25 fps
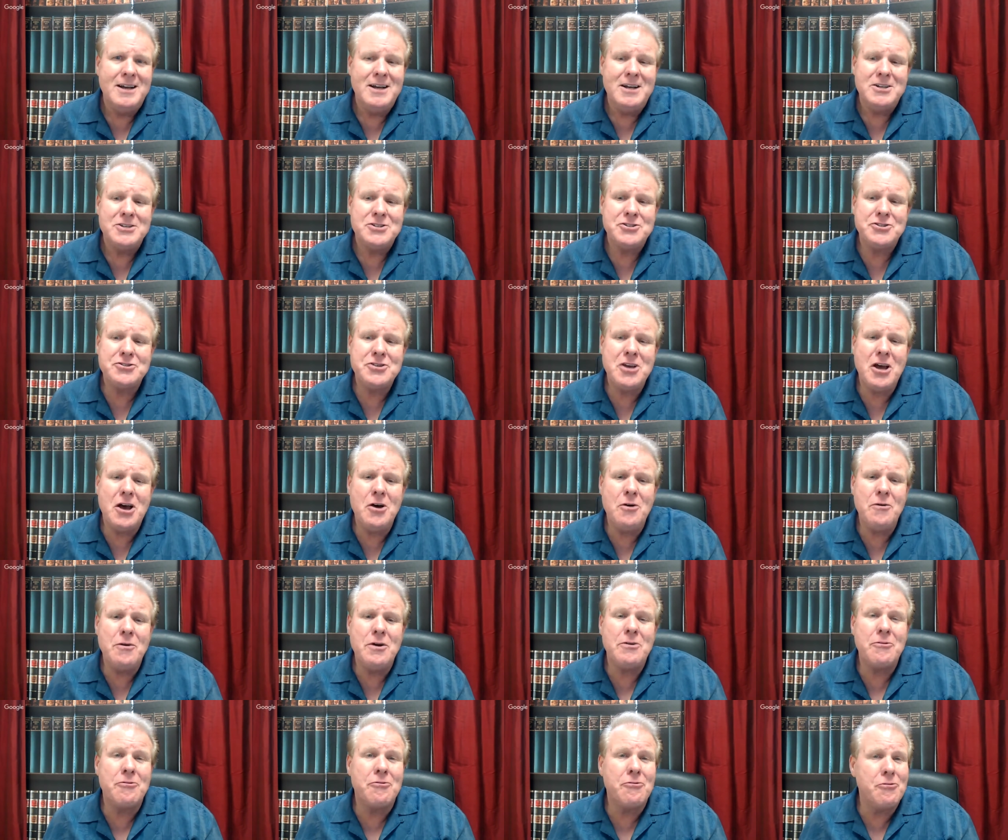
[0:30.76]
So,
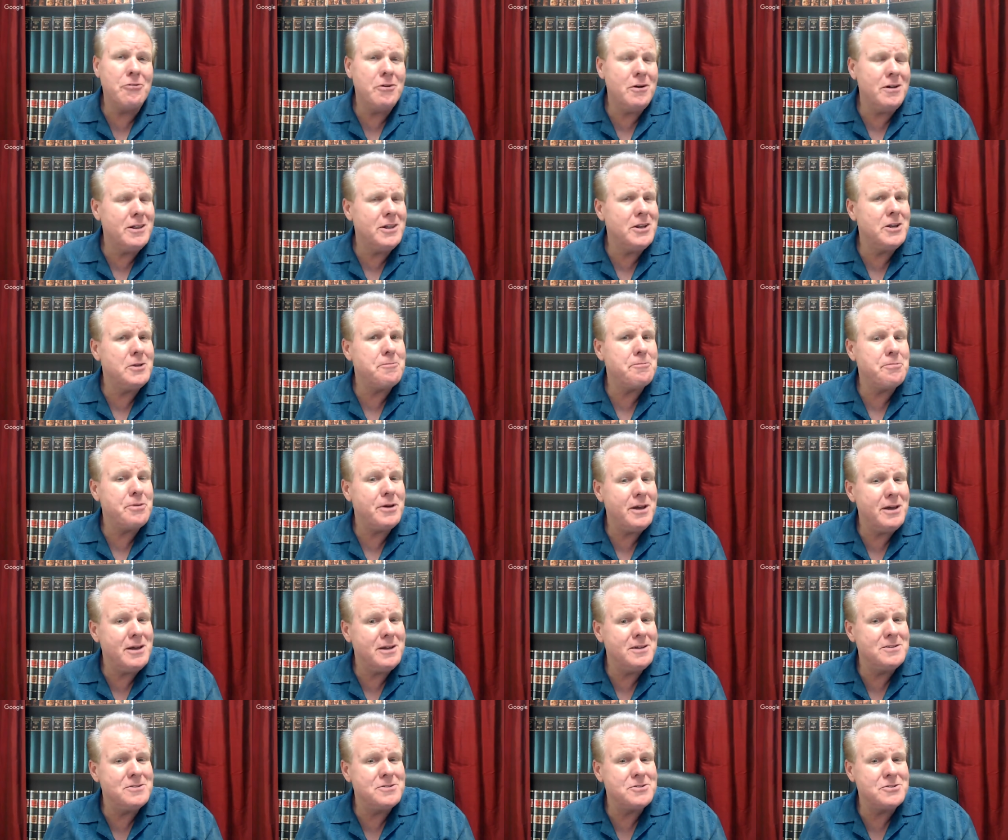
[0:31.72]
it really
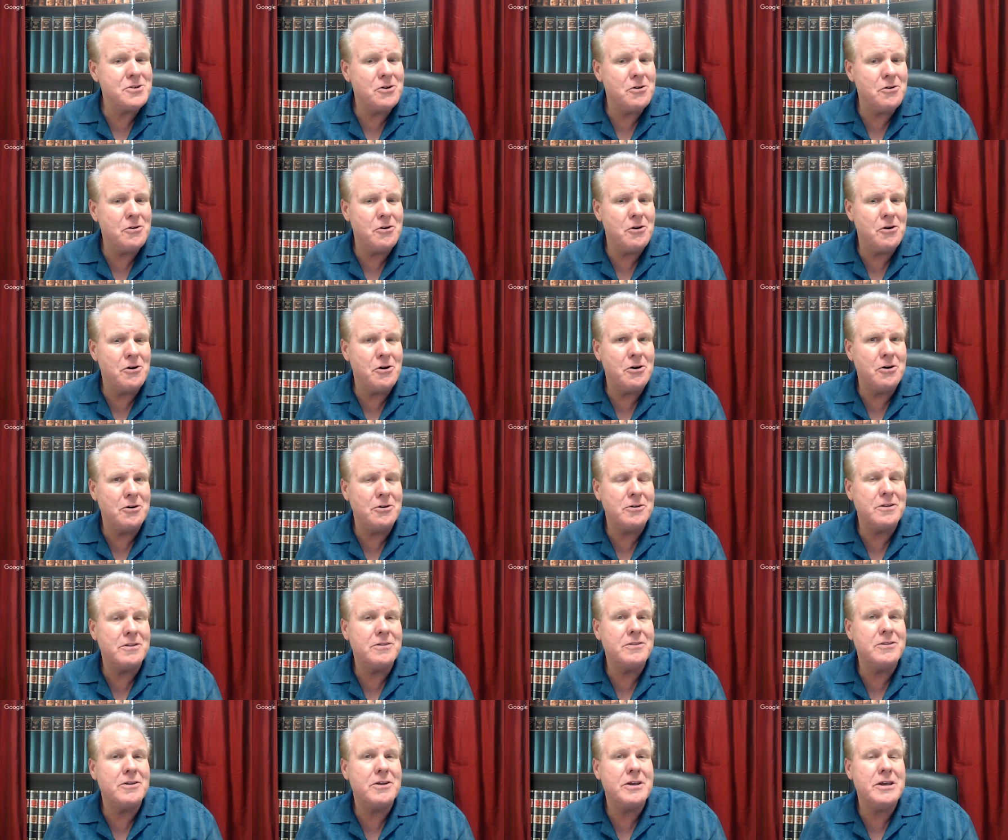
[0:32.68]
depends
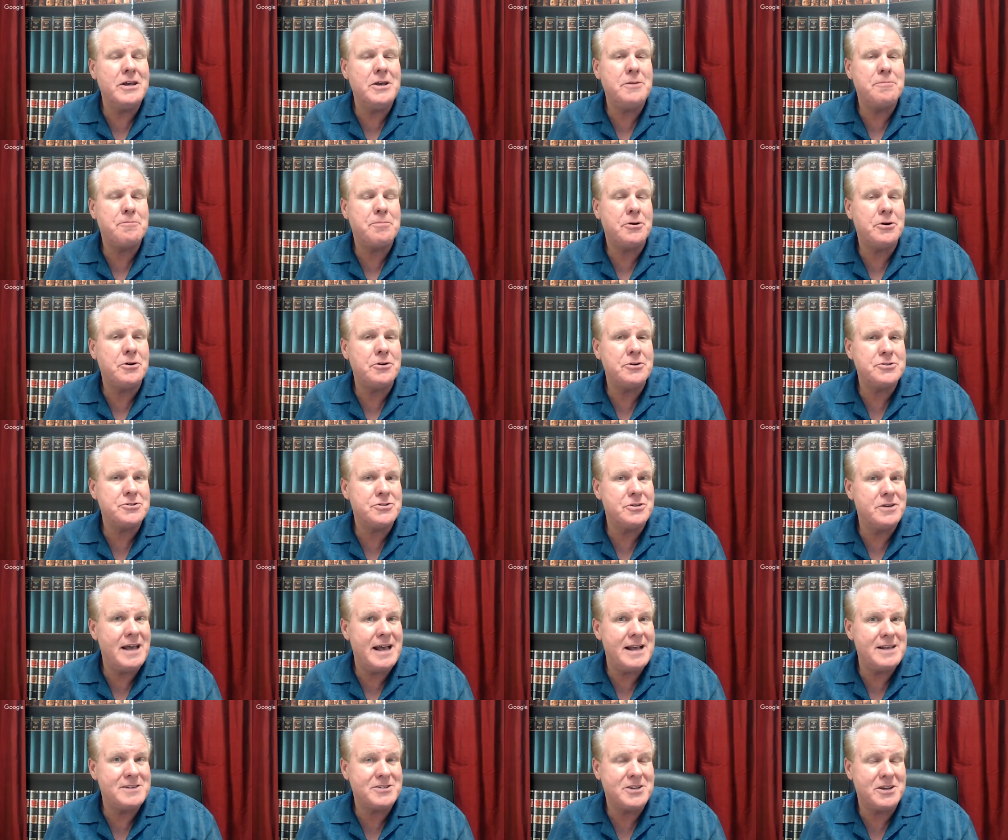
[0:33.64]
on the person
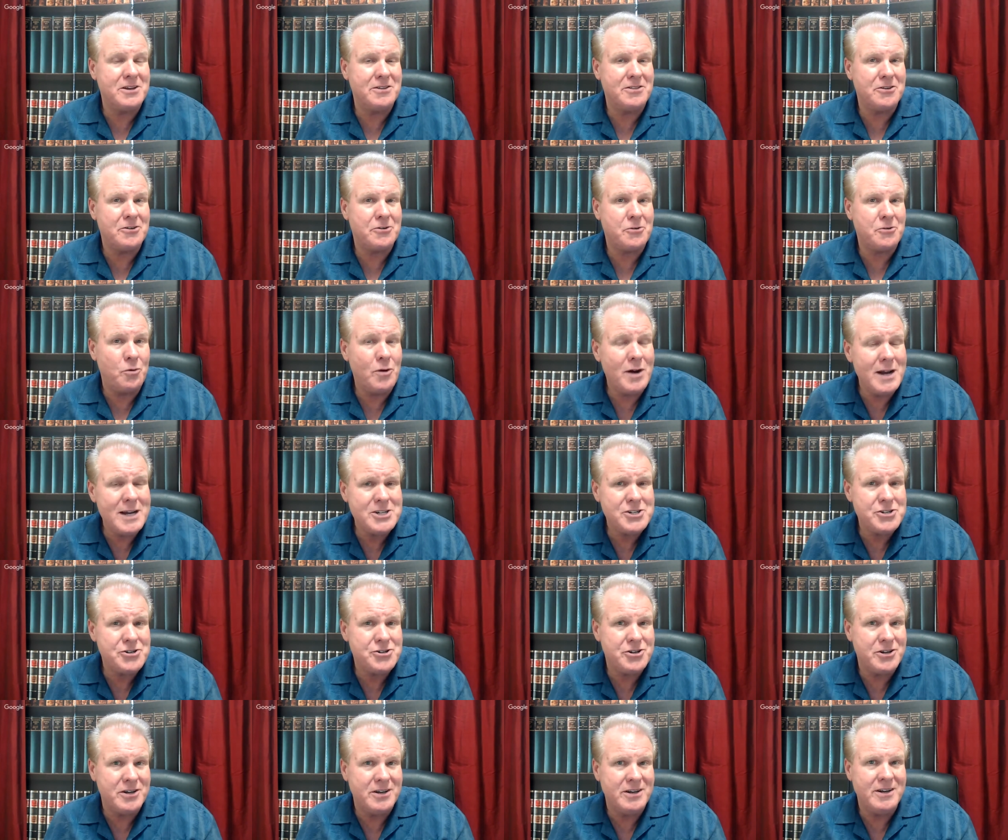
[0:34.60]
asking the
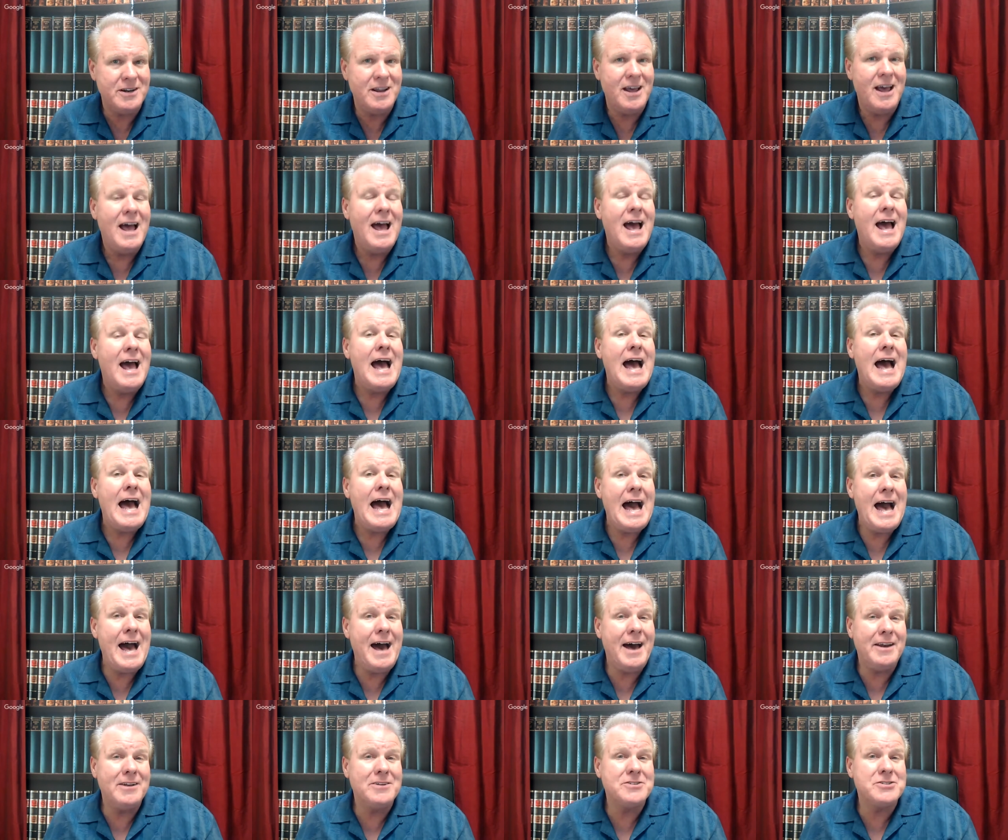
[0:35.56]
question
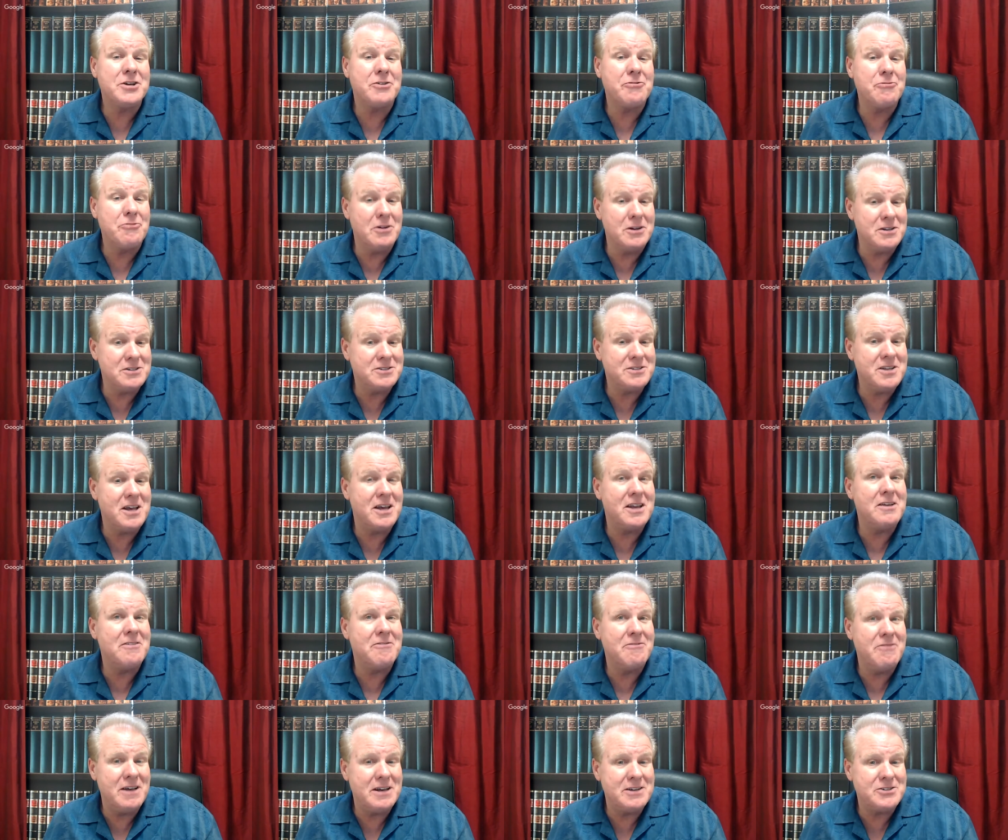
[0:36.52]
how does a real estate
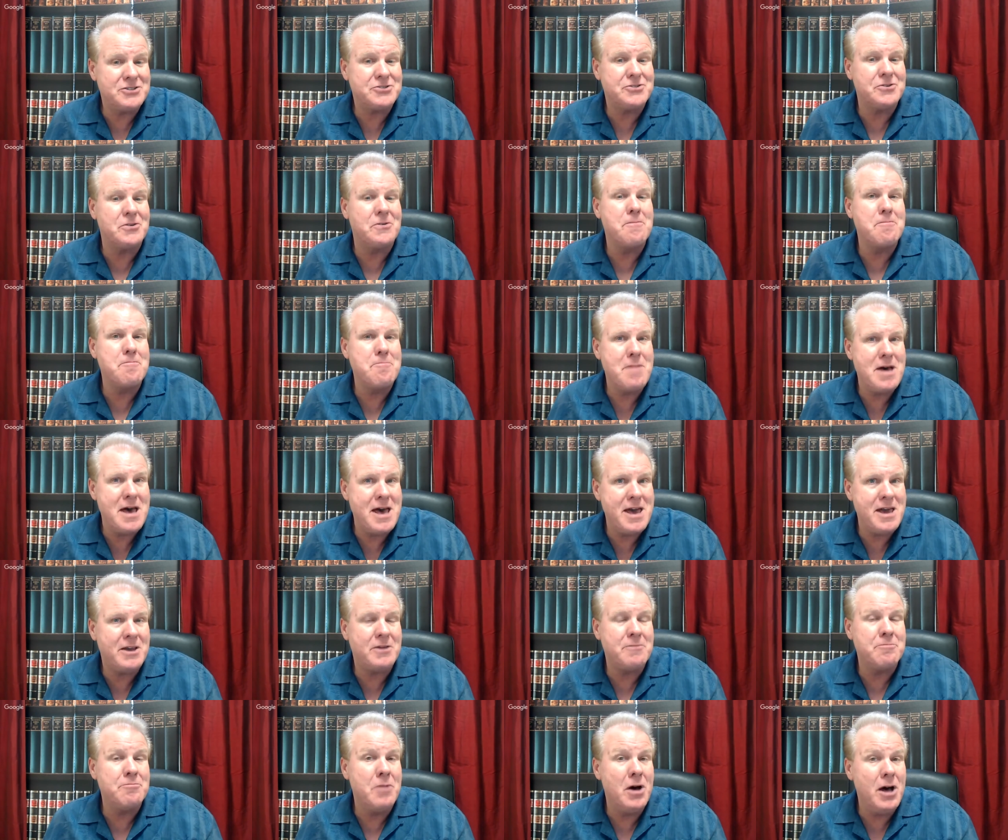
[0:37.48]
investor
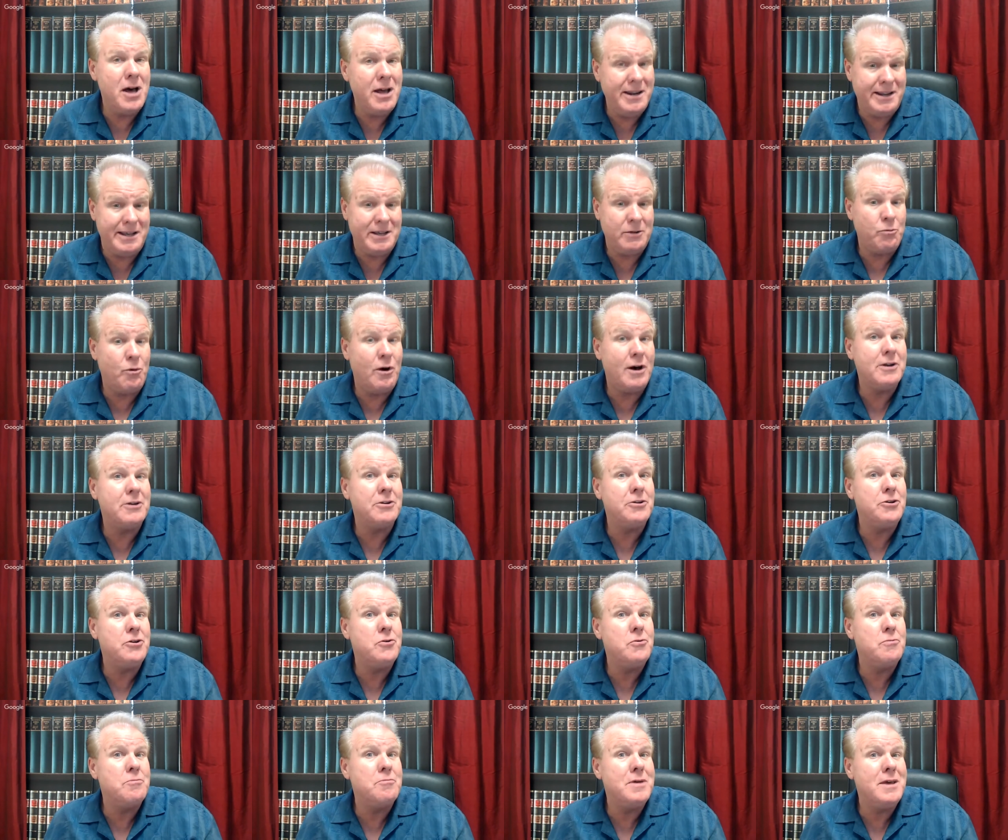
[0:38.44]
make money? What do
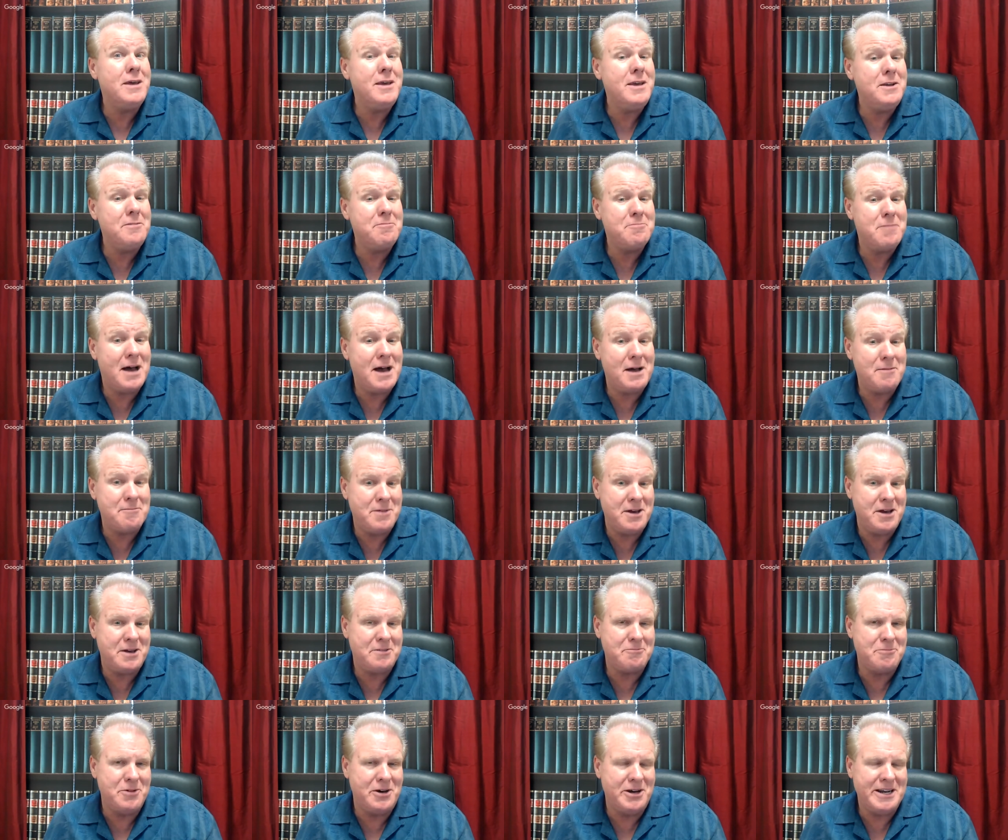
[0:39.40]
you mean by
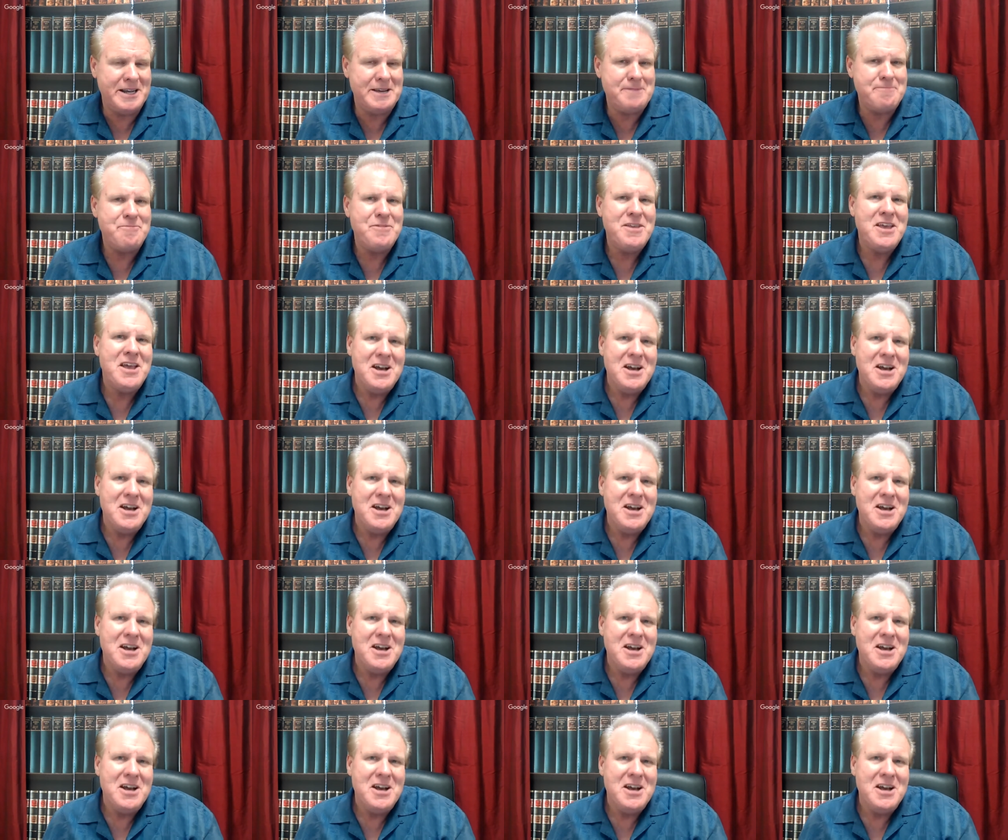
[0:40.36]
make money?